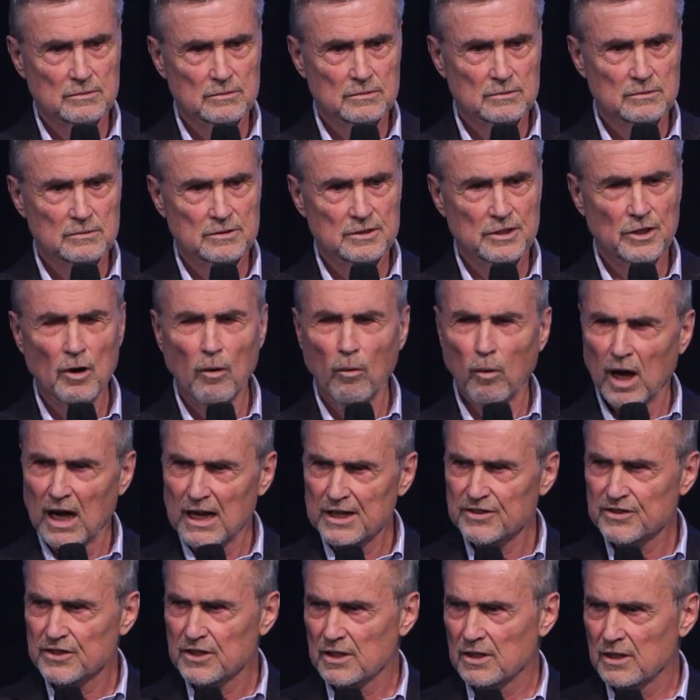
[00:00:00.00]
You know
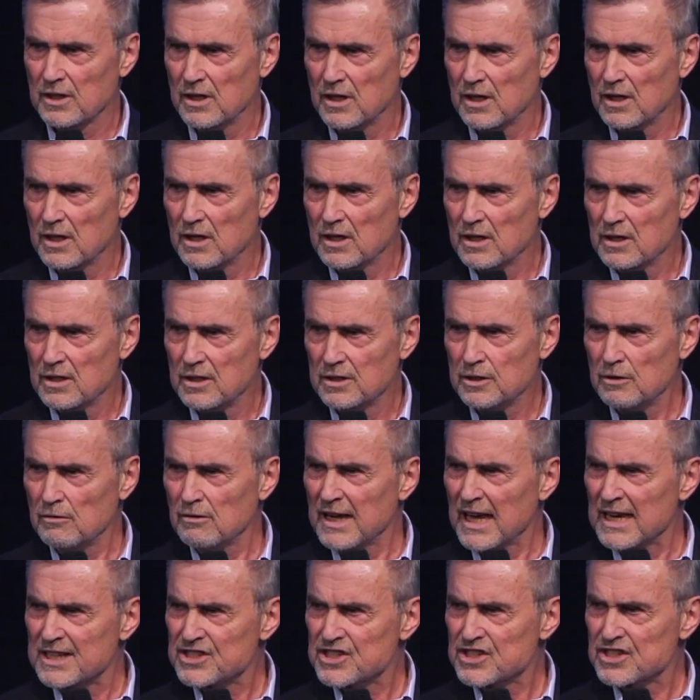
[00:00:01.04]
what? You
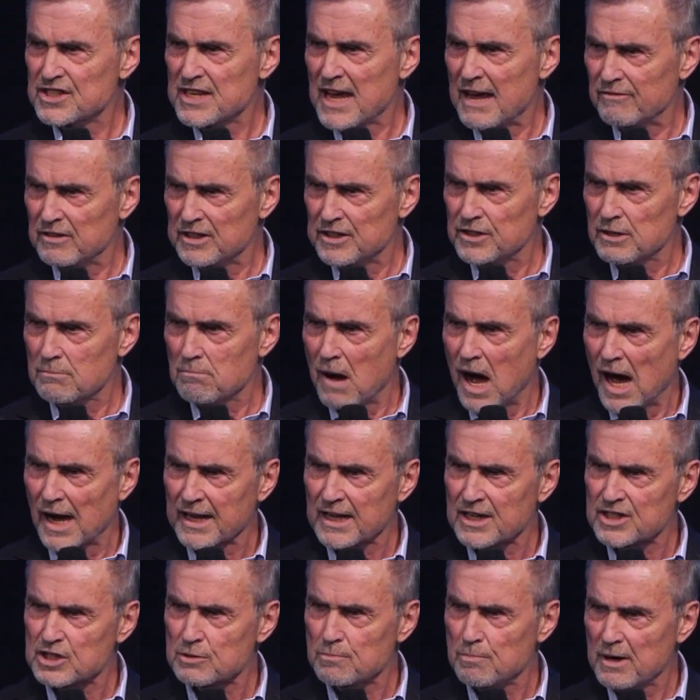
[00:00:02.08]
get seven demonic
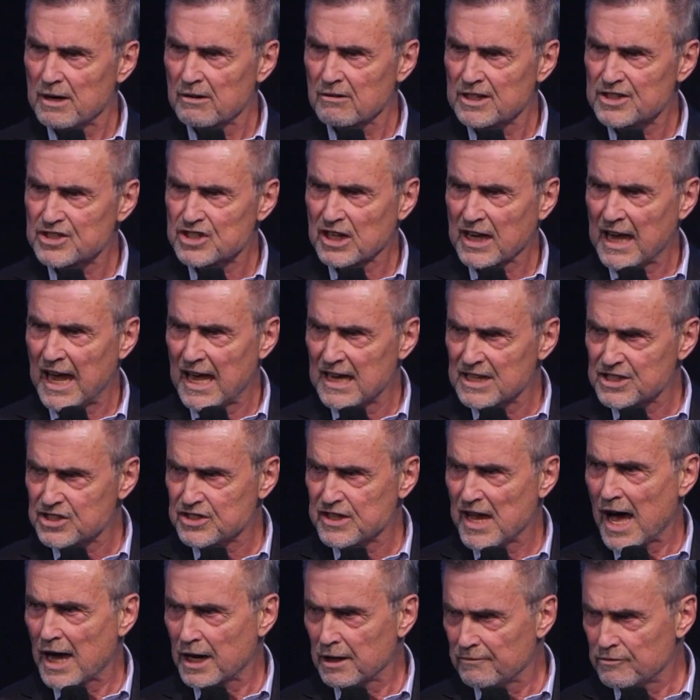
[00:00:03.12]
spirits cast
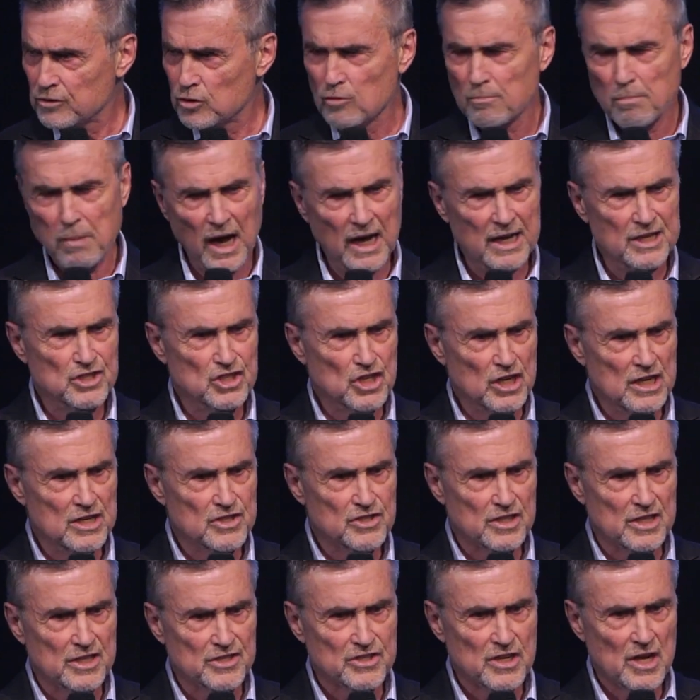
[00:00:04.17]
out of you by
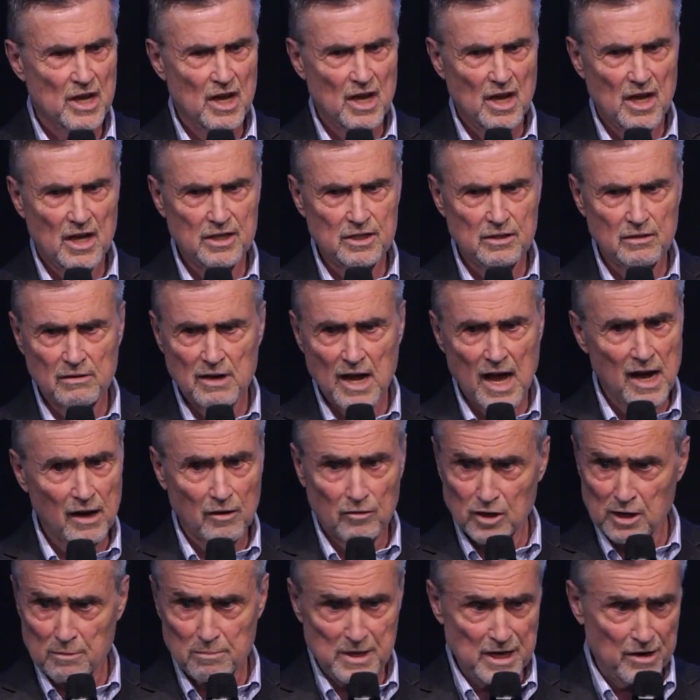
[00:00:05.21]
Jesus, you're not going
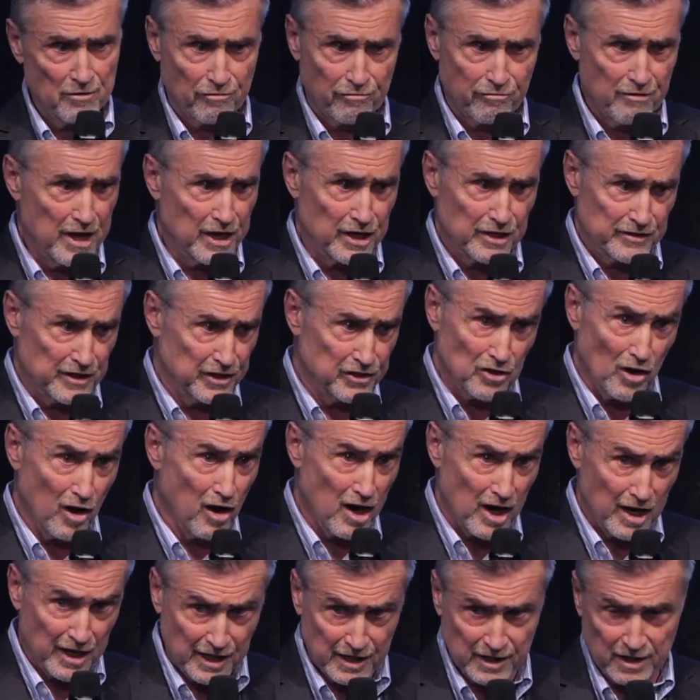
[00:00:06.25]
to be afraid of the dark.